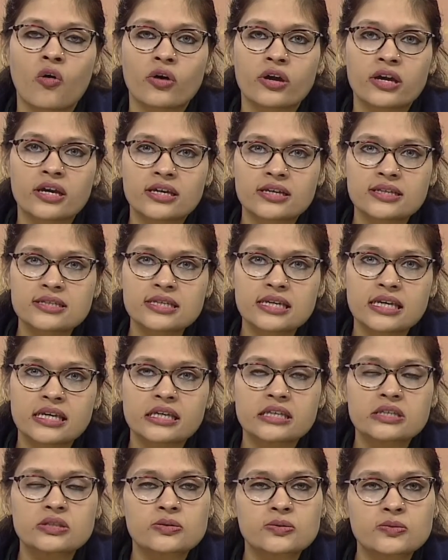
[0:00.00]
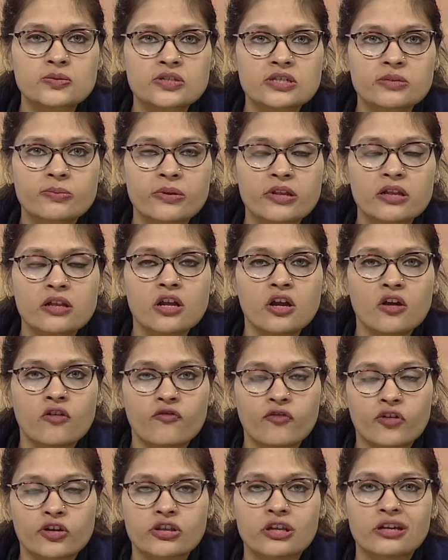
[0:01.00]
Is he suitable
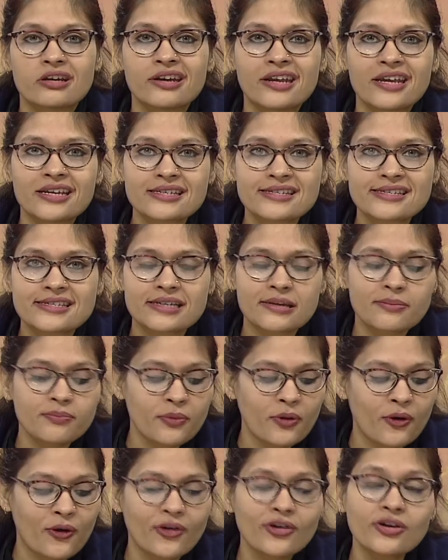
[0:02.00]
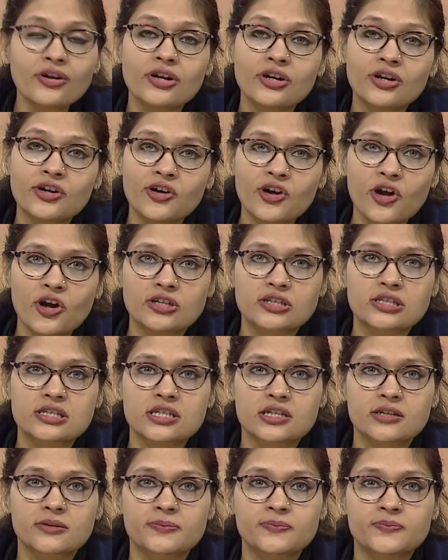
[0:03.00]
for the next step or not?
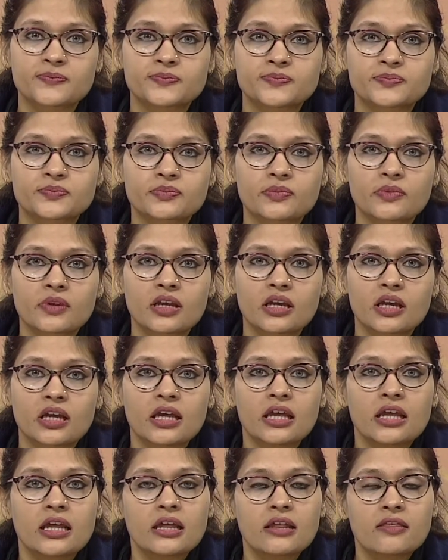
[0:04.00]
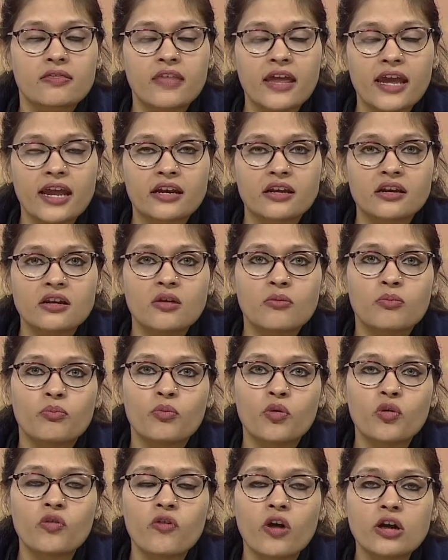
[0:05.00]
Then
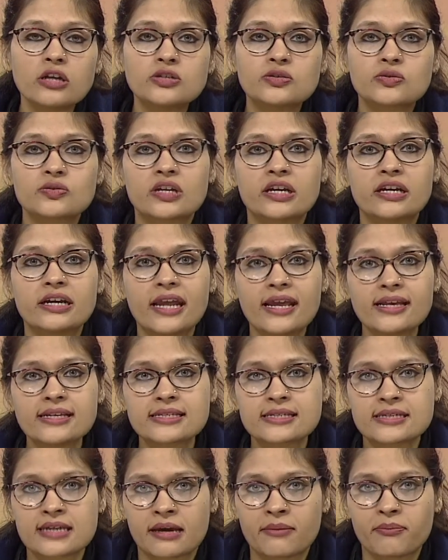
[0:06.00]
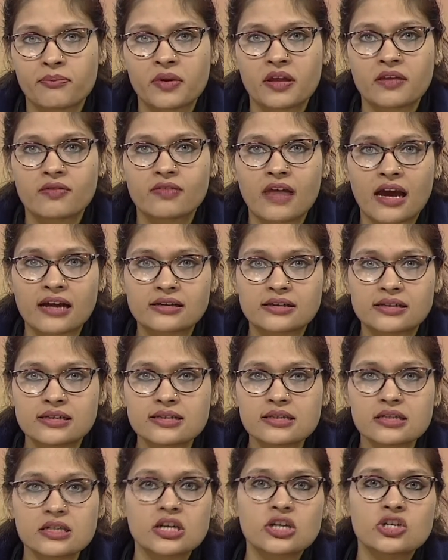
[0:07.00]
move on to the next step, that
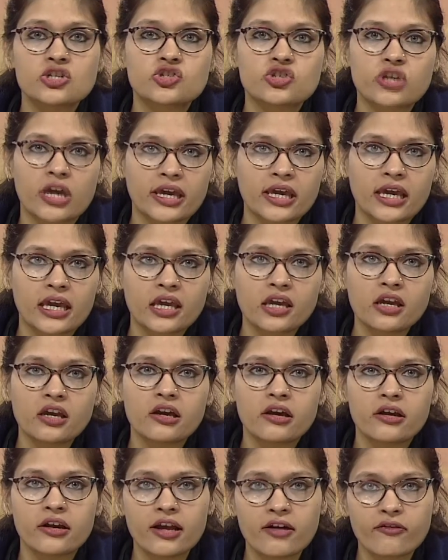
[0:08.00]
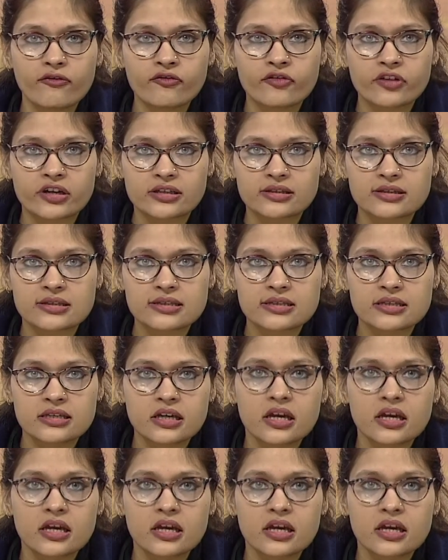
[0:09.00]
is checking reference.